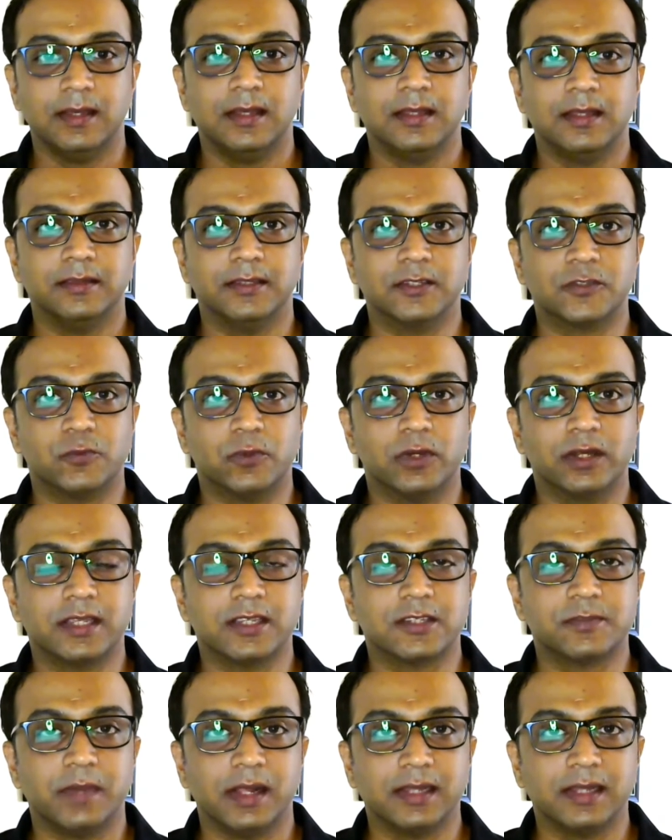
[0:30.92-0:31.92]
This work
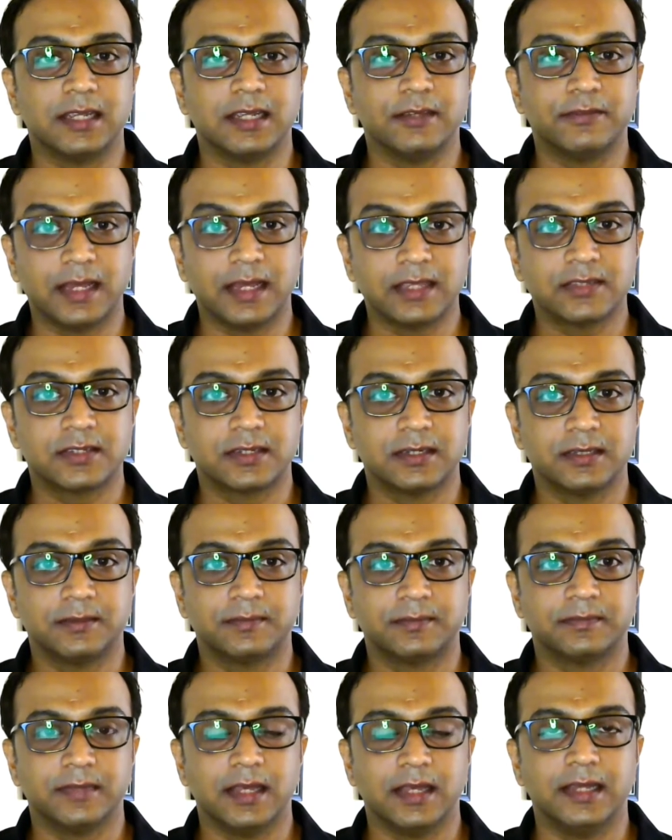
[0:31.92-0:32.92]
is multifaceted
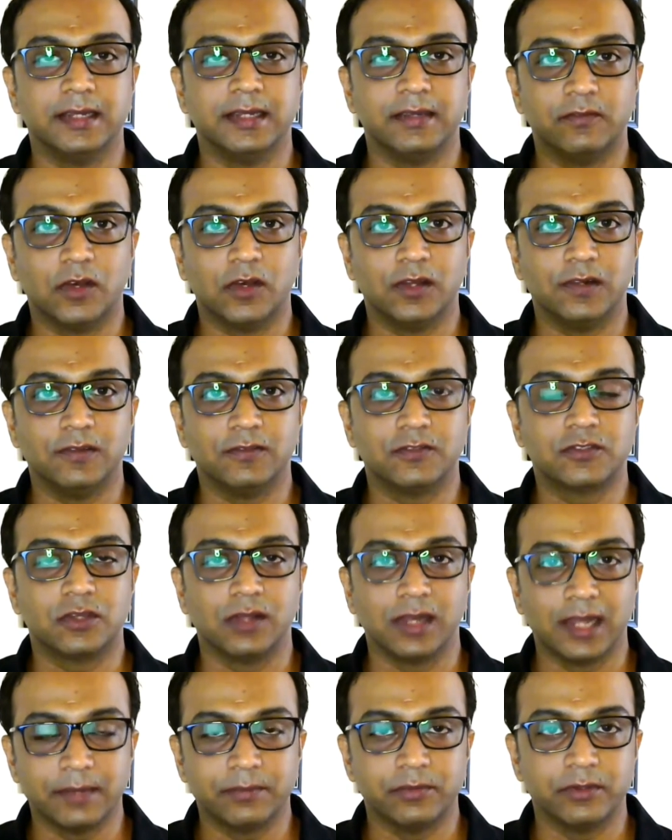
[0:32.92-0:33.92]
and involves
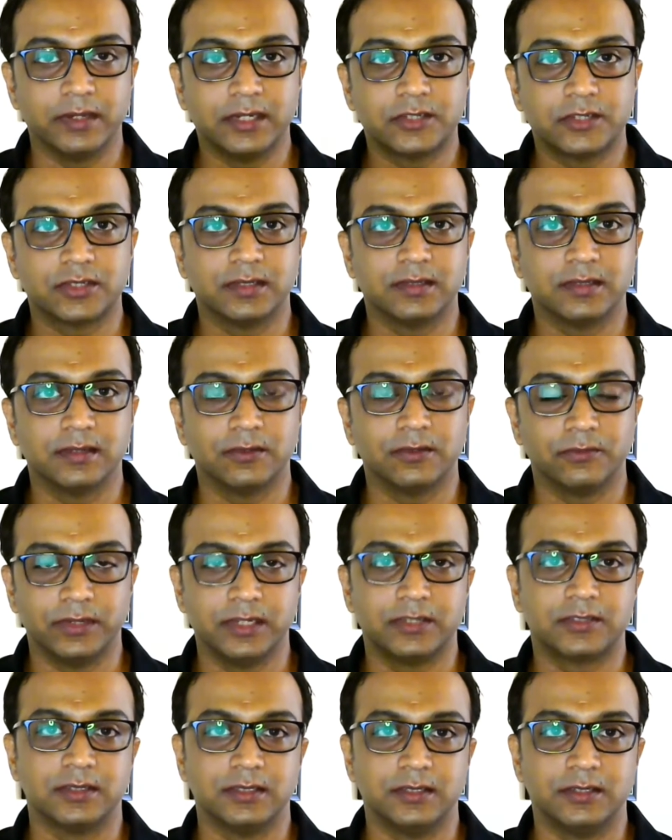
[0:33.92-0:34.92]
collaboration,
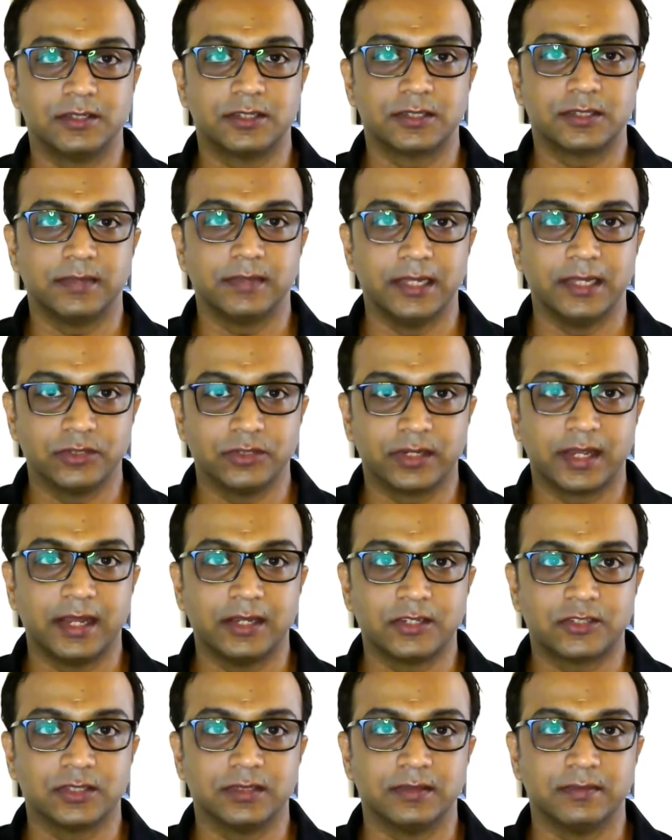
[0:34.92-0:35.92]
research,
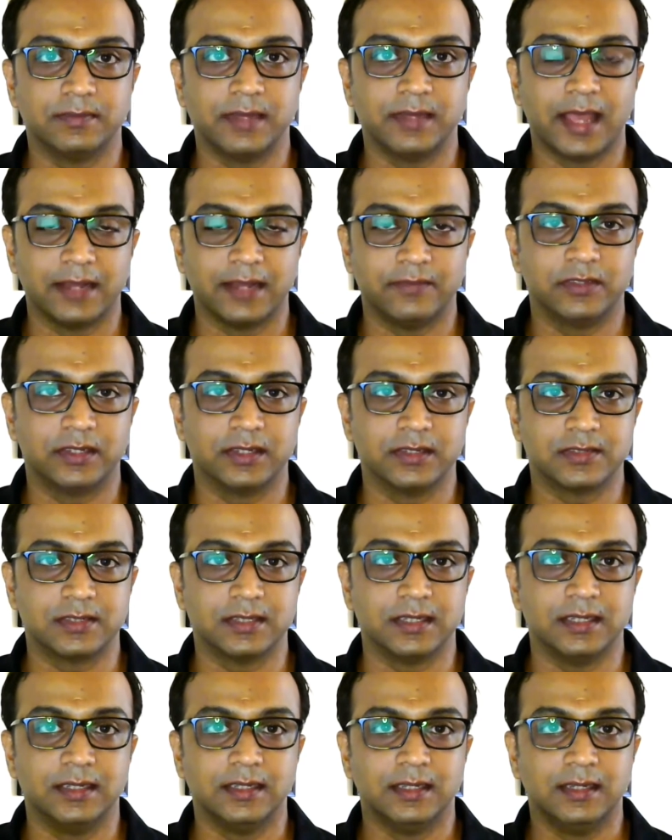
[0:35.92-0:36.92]
education,
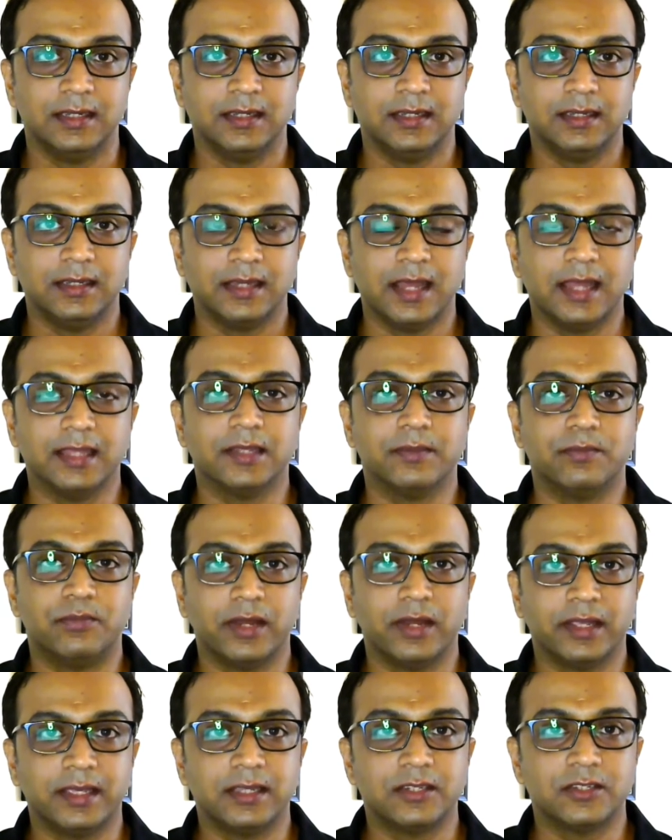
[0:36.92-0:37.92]
advocacy, and the
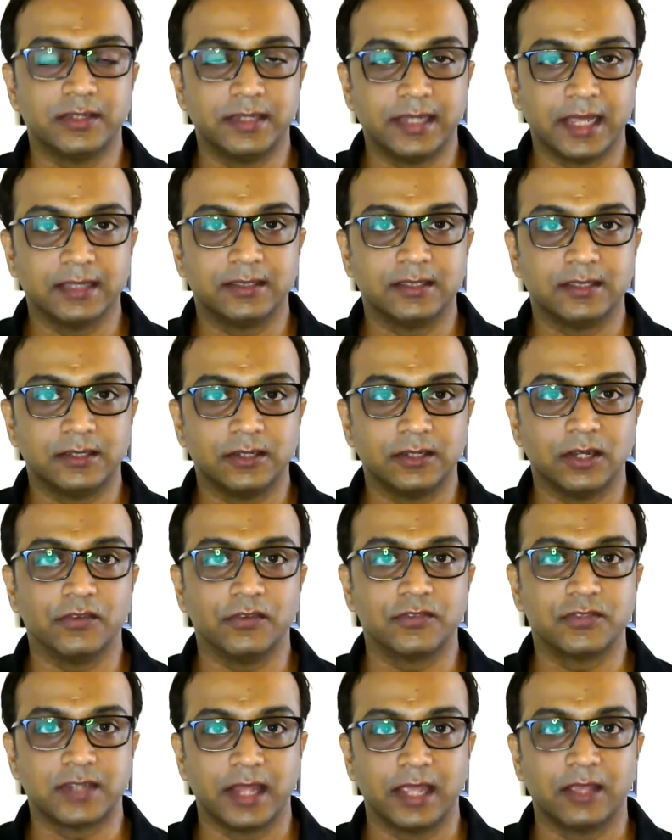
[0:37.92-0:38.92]
bringing together of
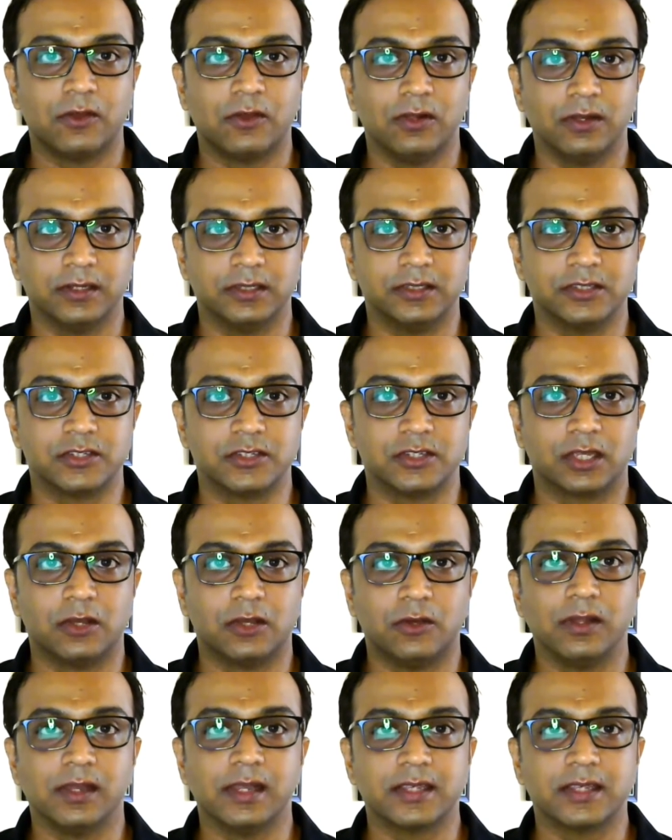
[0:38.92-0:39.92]
stakeholders to
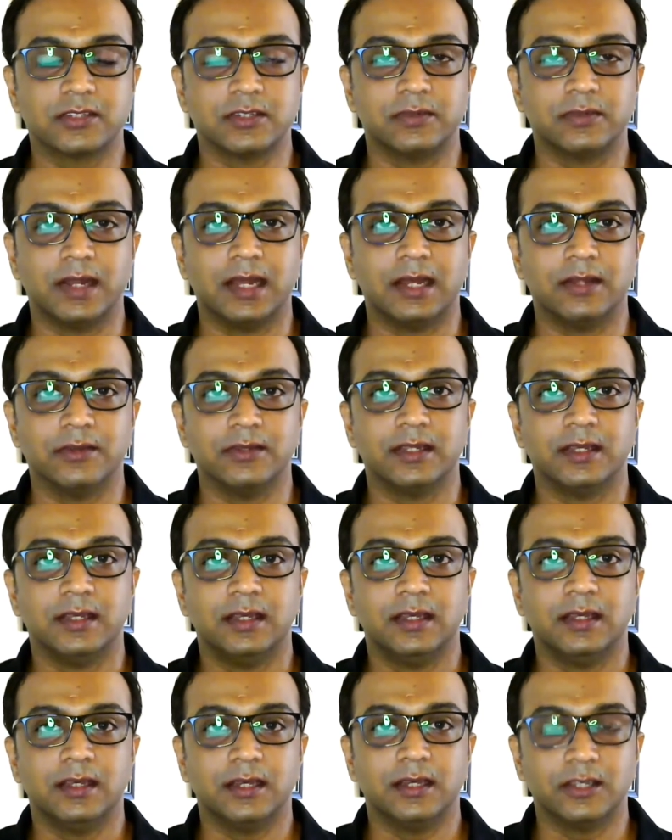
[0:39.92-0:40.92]
coalesce around
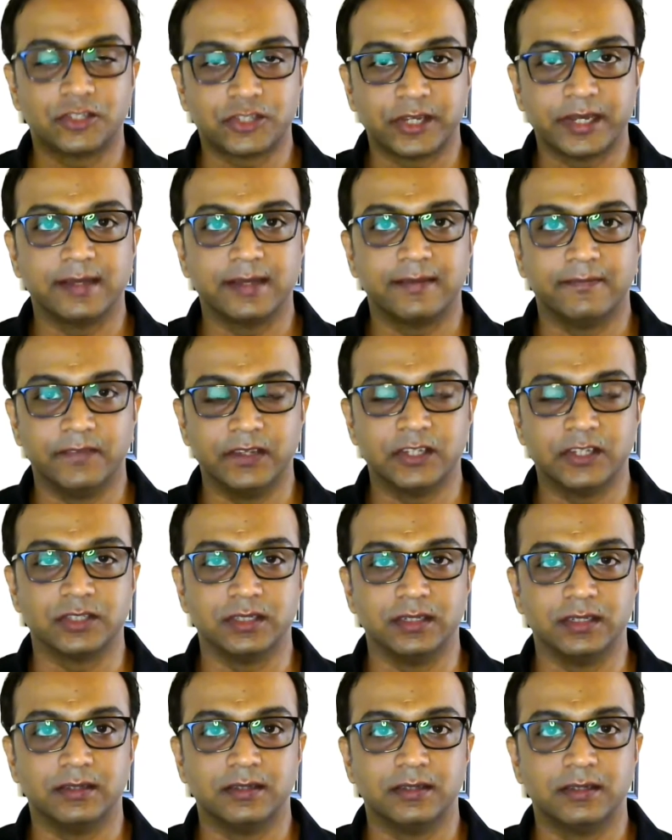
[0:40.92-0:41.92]
a shared
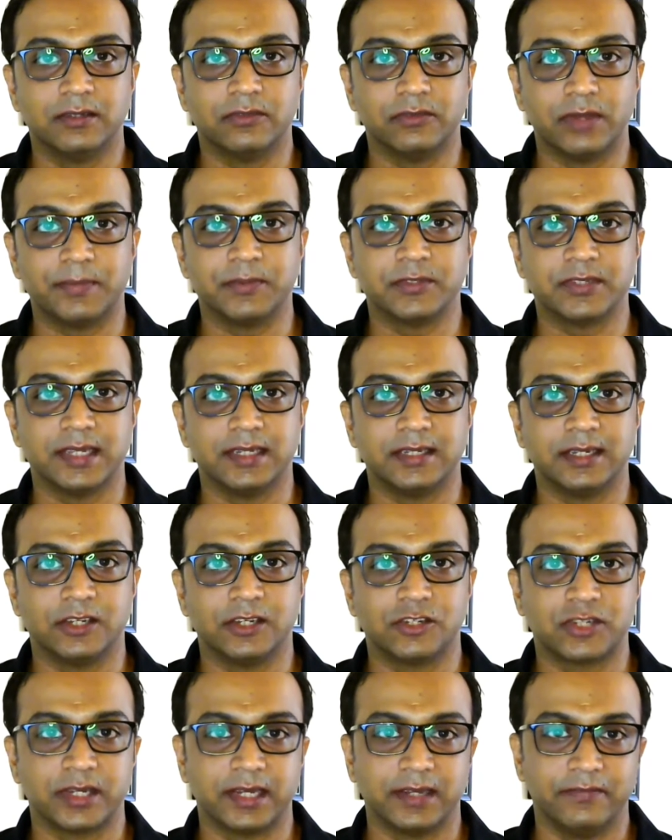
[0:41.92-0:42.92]
vision representing
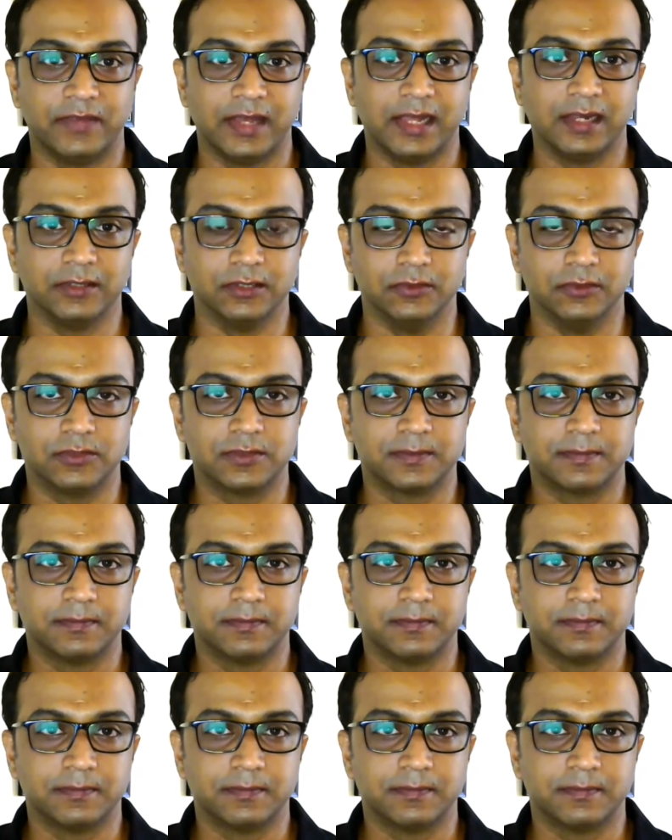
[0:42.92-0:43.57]
shared values.